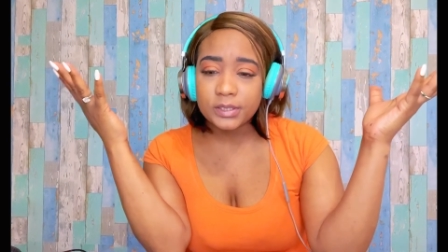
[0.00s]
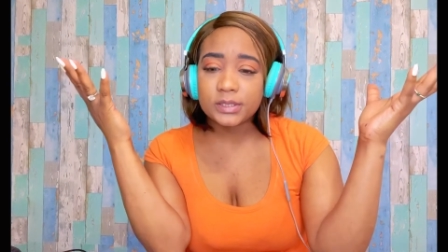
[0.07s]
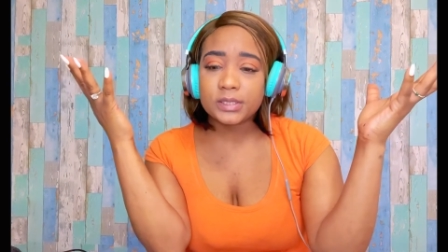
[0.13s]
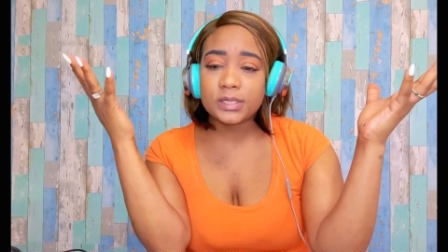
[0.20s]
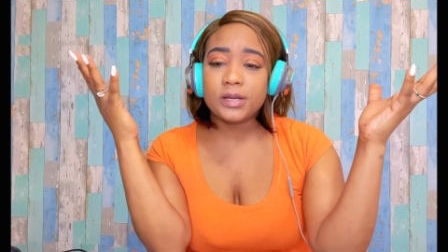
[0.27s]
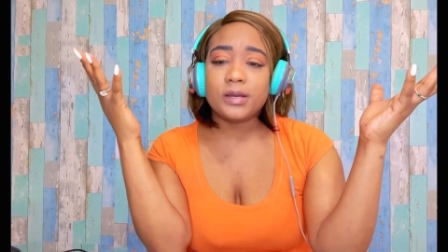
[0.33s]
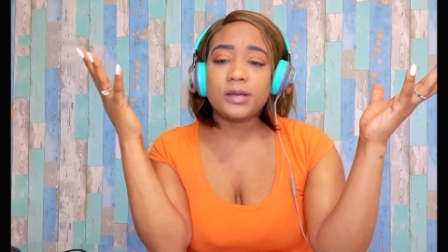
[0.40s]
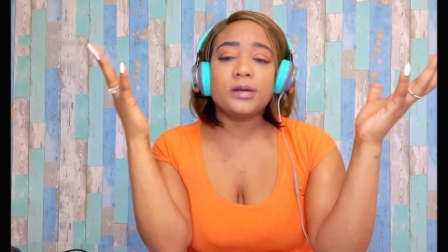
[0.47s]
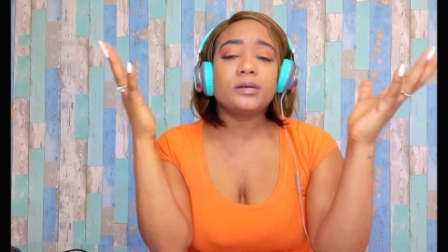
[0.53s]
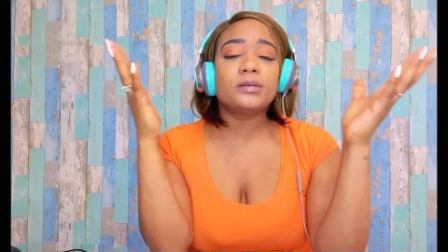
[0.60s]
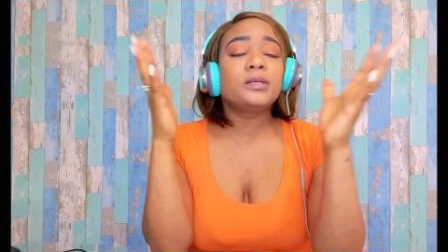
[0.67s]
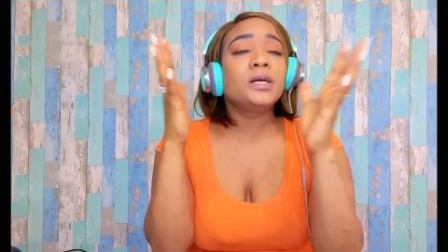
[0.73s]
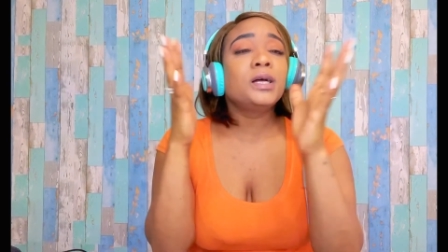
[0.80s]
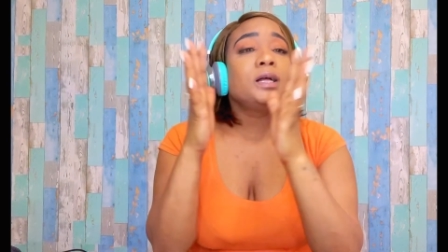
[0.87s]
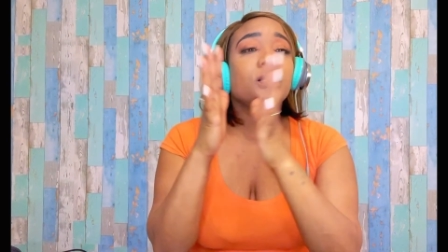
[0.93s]

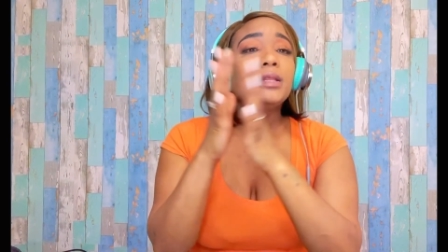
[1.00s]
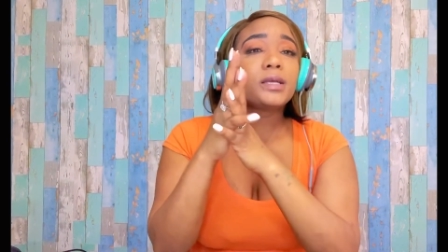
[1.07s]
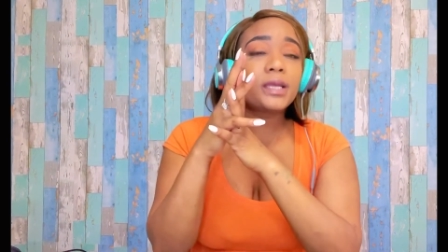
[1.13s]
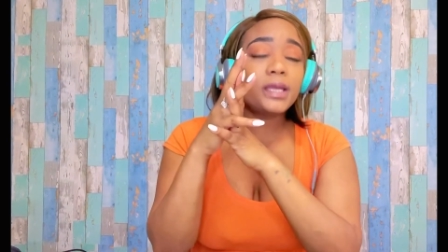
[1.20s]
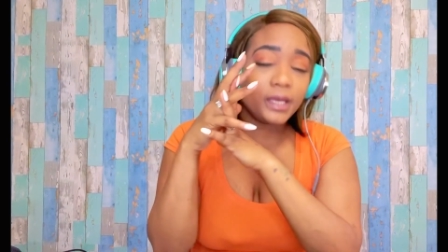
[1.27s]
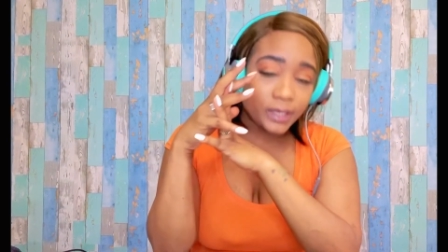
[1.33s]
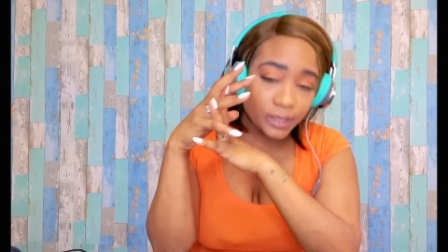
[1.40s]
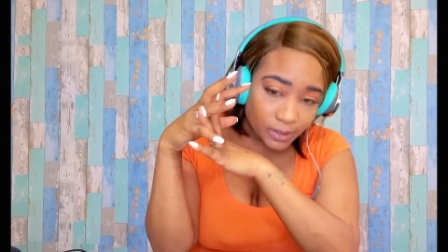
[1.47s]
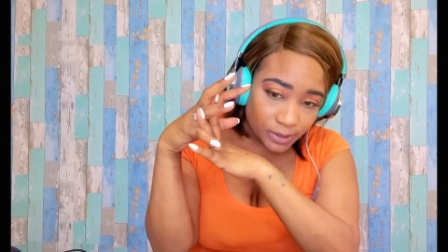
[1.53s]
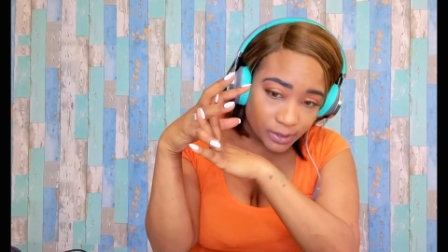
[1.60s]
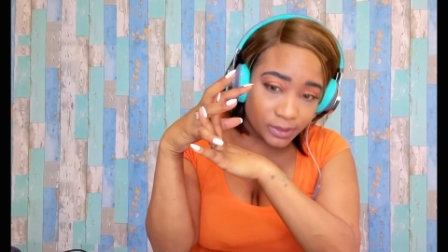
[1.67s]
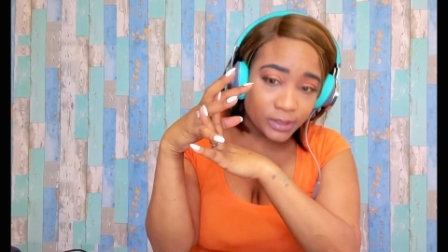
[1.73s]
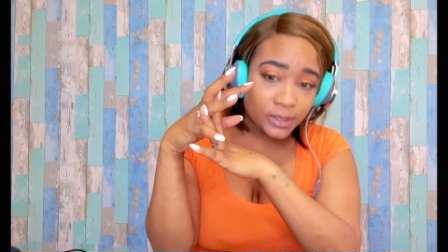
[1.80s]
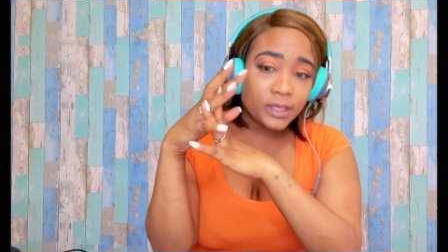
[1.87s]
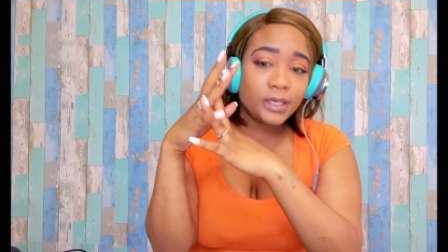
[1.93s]
called
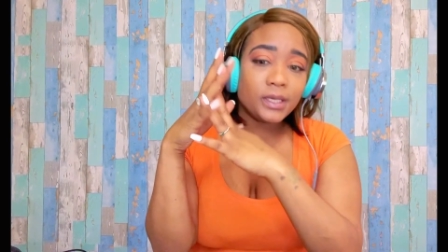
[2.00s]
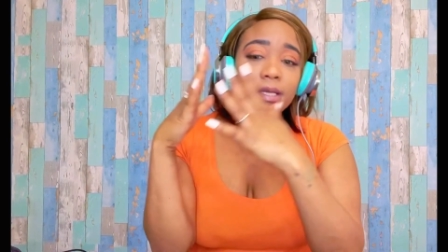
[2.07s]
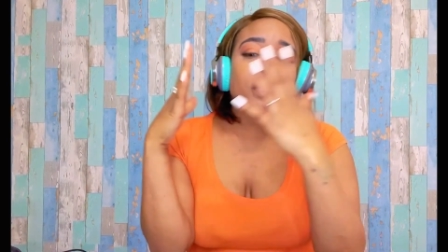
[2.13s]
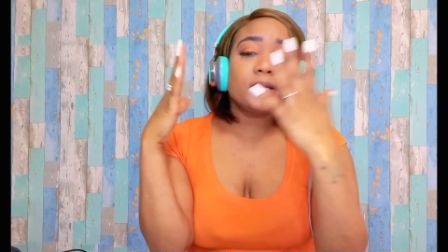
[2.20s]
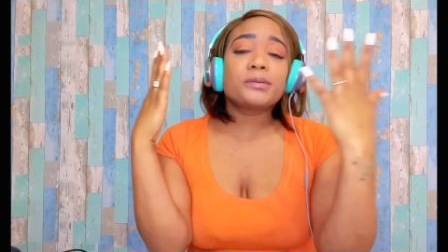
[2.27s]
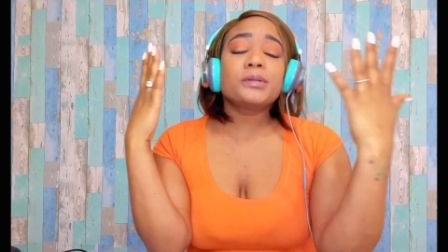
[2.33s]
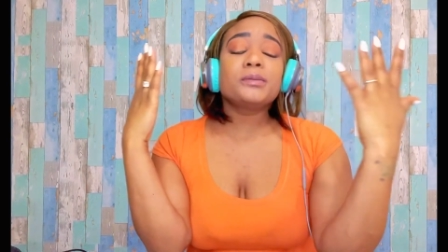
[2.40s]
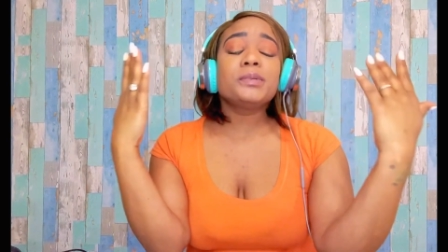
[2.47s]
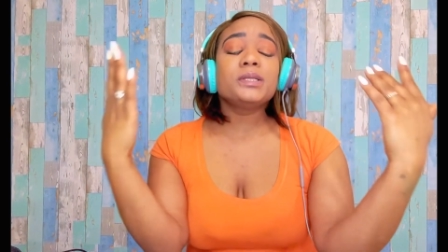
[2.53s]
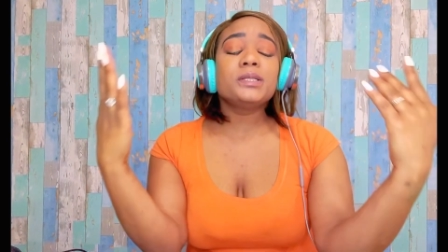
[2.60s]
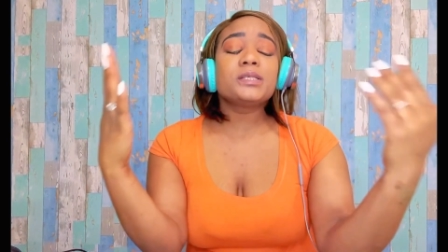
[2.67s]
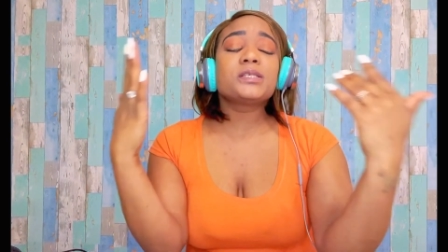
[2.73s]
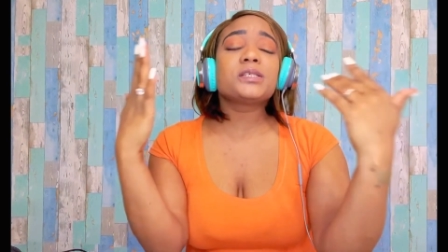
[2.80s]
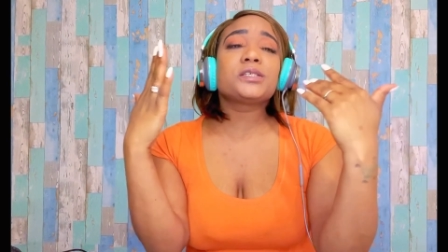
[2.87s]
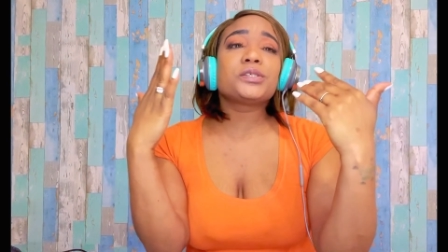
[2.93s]
Lacade, and I'm gonna be
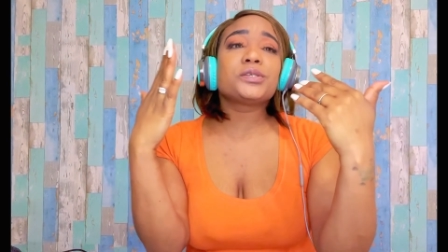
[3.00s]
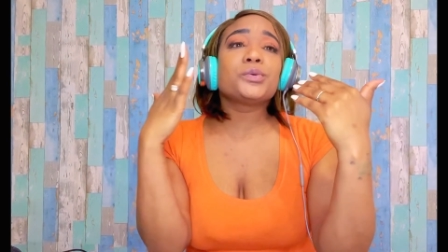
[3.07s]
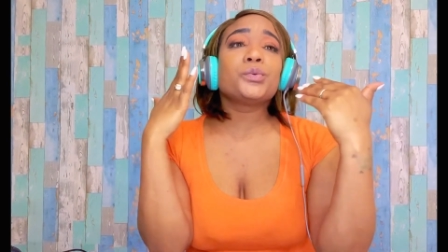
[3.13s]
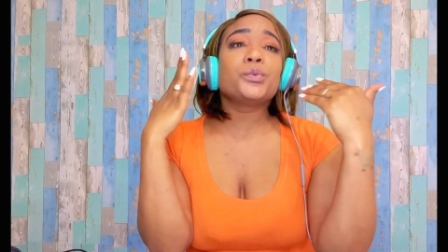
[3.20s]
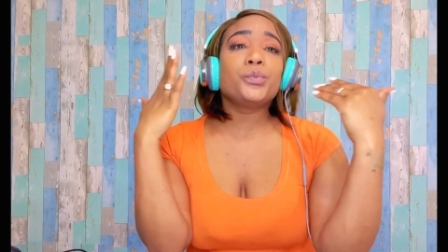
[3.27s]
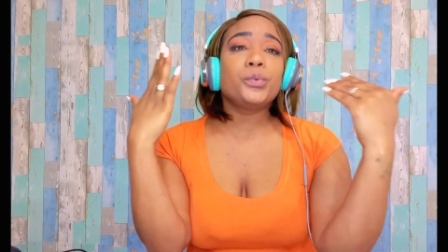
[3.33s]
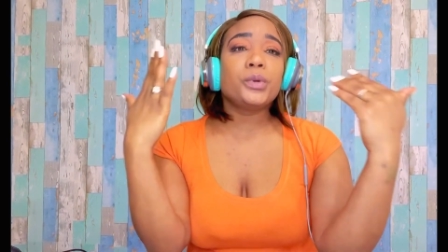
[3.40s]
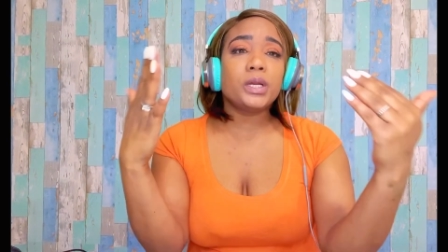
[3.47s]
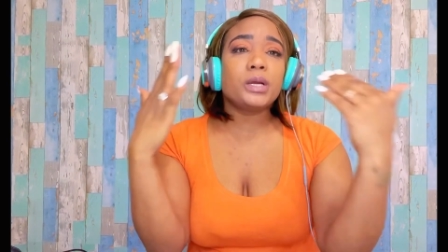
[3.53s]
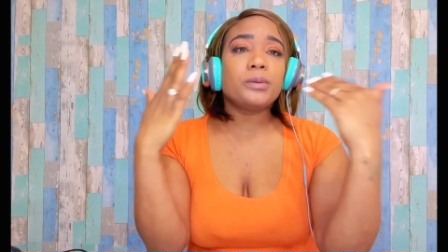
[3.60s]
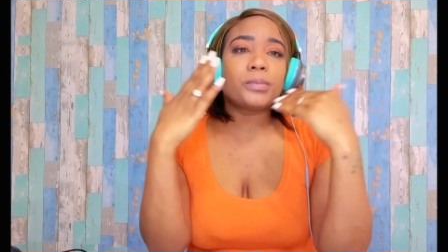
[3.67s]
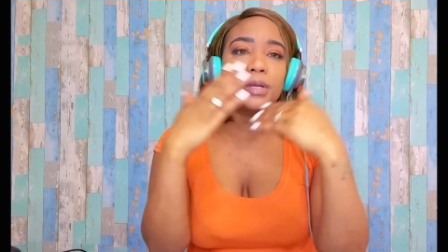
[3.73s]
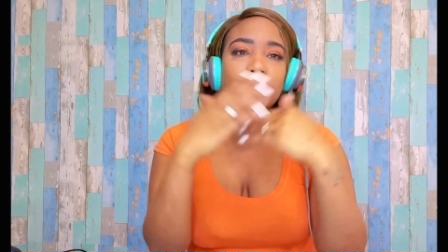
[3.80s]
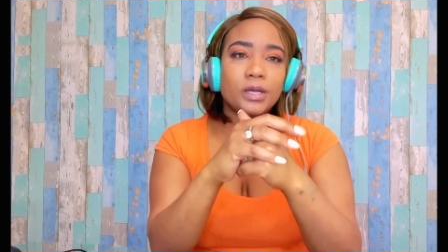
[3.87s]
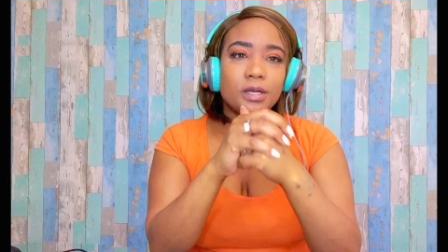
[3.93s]
listening to When I'm
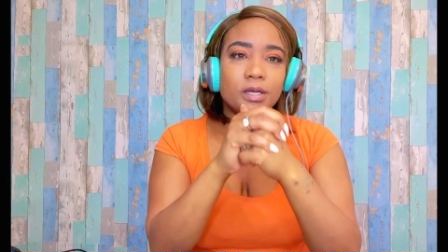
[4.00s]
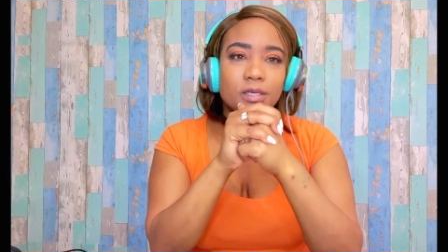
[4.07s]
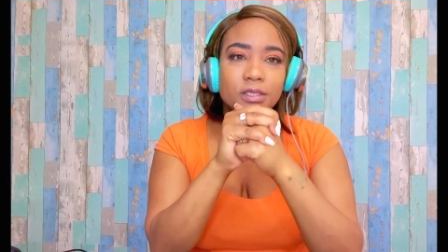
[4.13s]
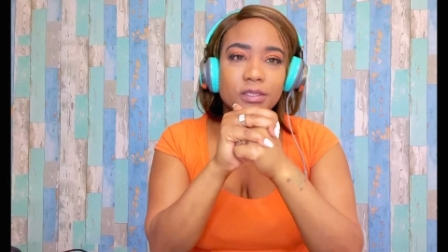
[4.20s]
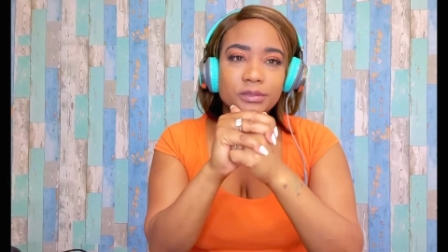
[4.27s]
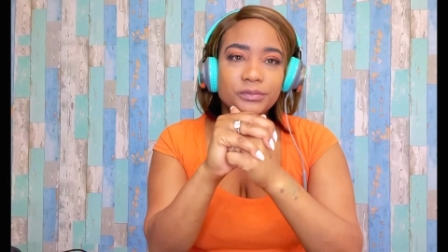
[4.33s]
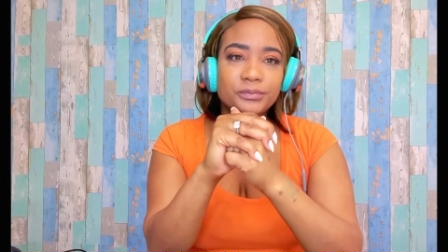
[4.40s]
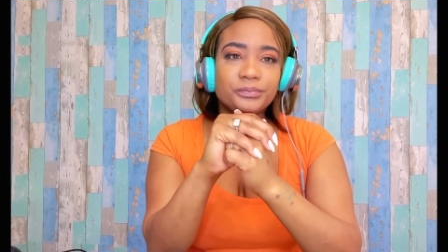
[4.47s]
Gone.